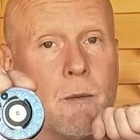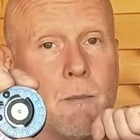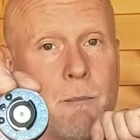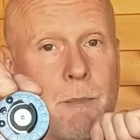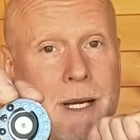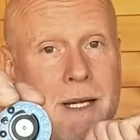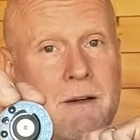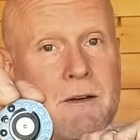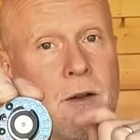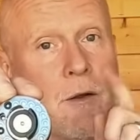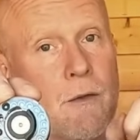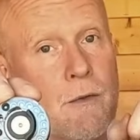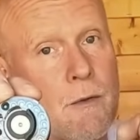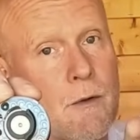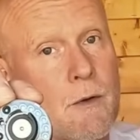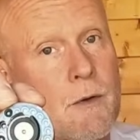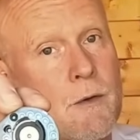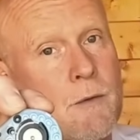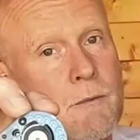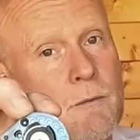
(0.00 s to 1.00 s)
bend
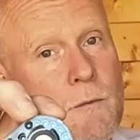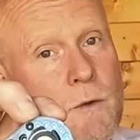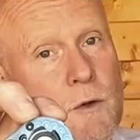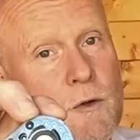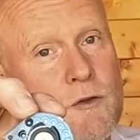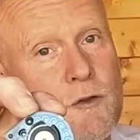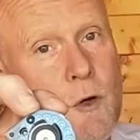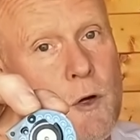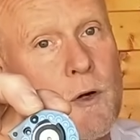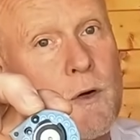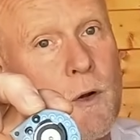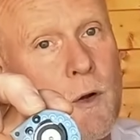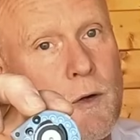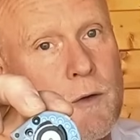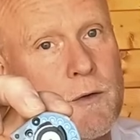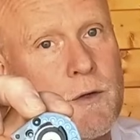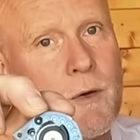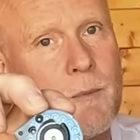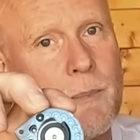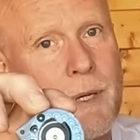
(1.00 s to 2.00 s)
the skirt
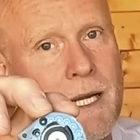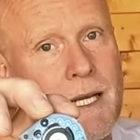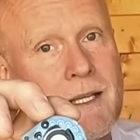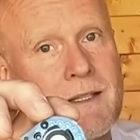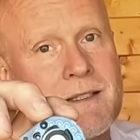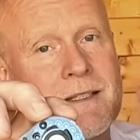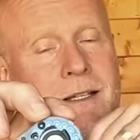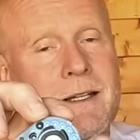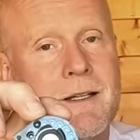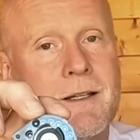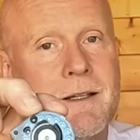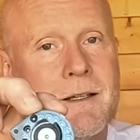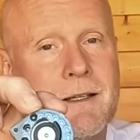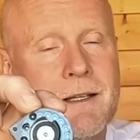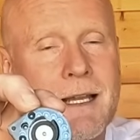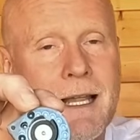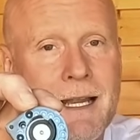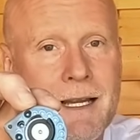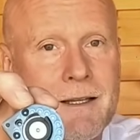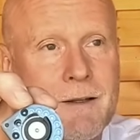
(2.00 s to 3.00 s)
on your pellets
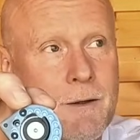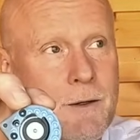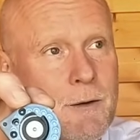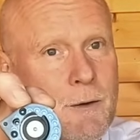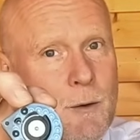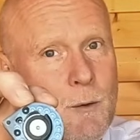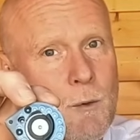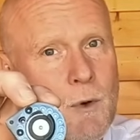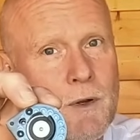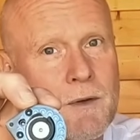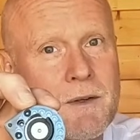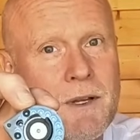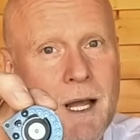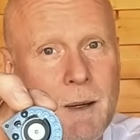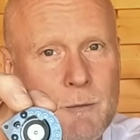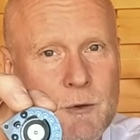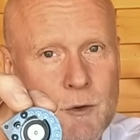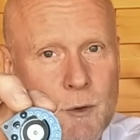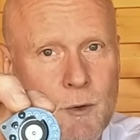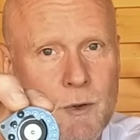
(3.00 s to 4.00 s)
like the one
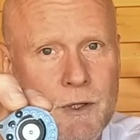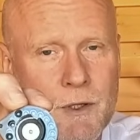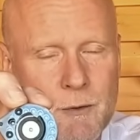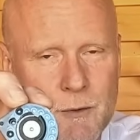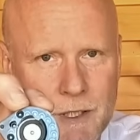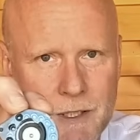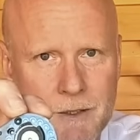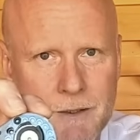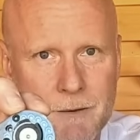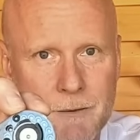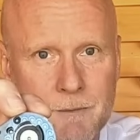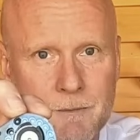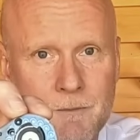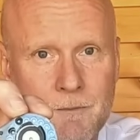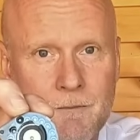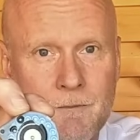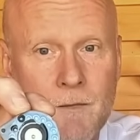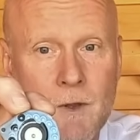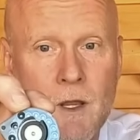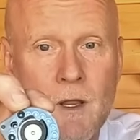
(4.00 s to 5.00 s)
I'm showing you here.
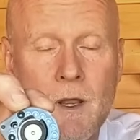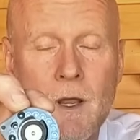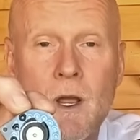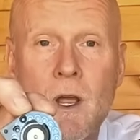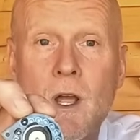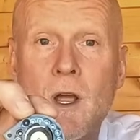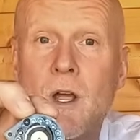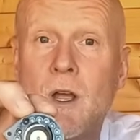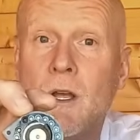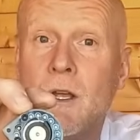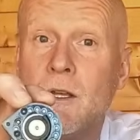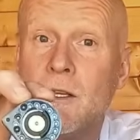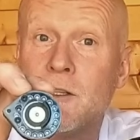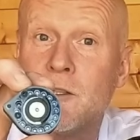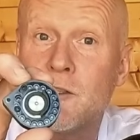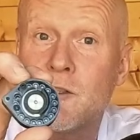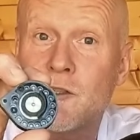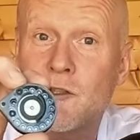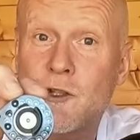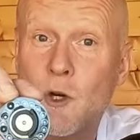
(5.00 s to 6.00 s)

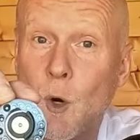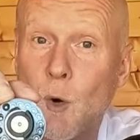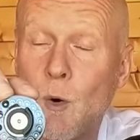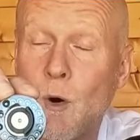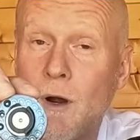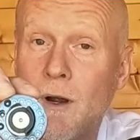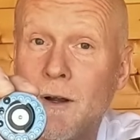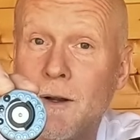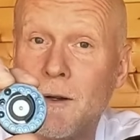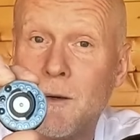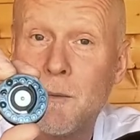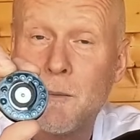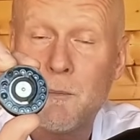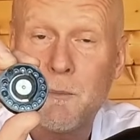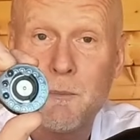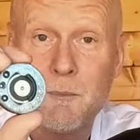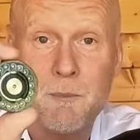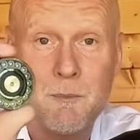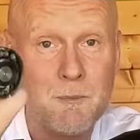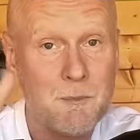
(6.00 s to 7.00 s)
So
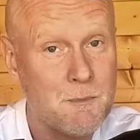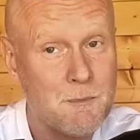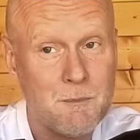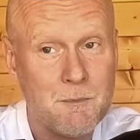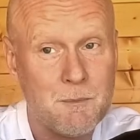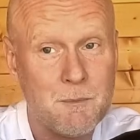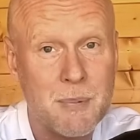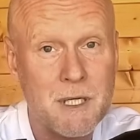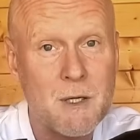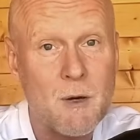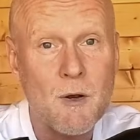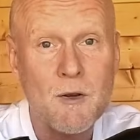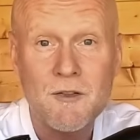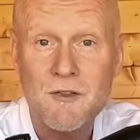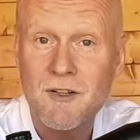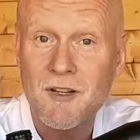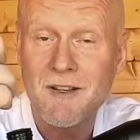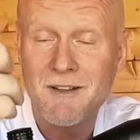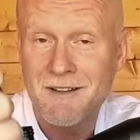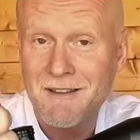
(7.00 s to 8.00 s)

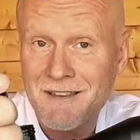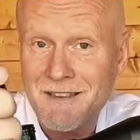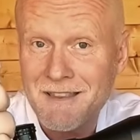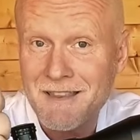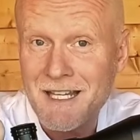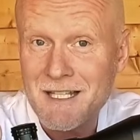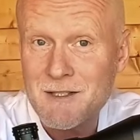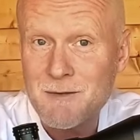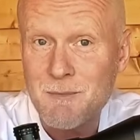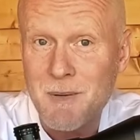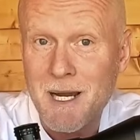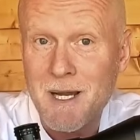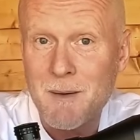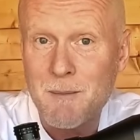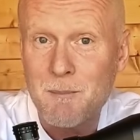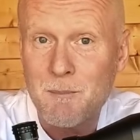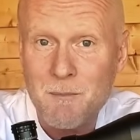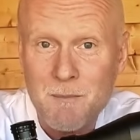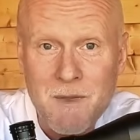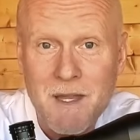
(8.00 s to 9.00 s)
because that's
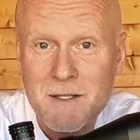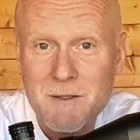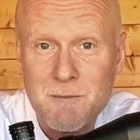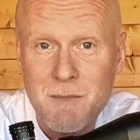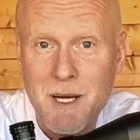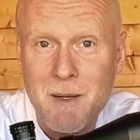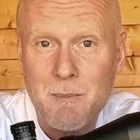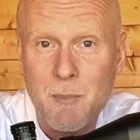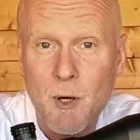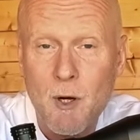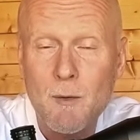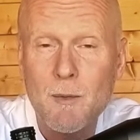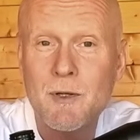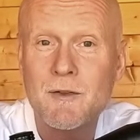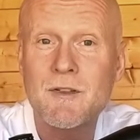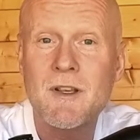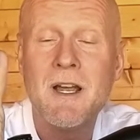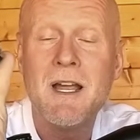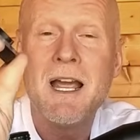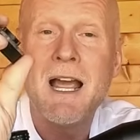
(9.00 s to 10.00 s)
my
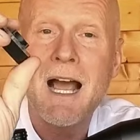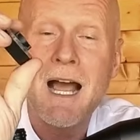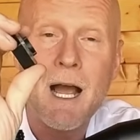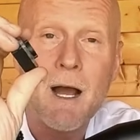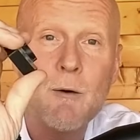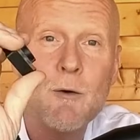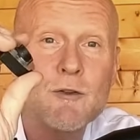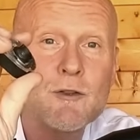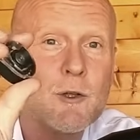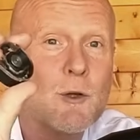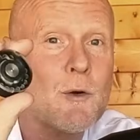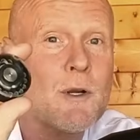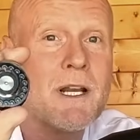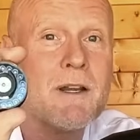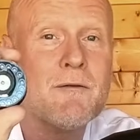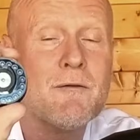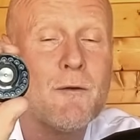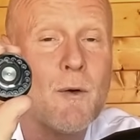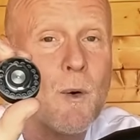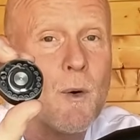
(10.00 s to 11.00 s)
purpose, I was
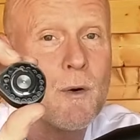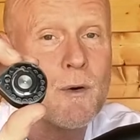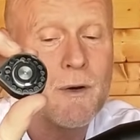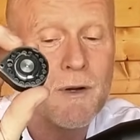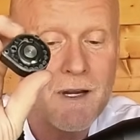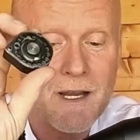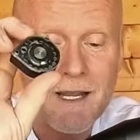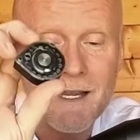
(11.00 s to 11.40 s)
looking for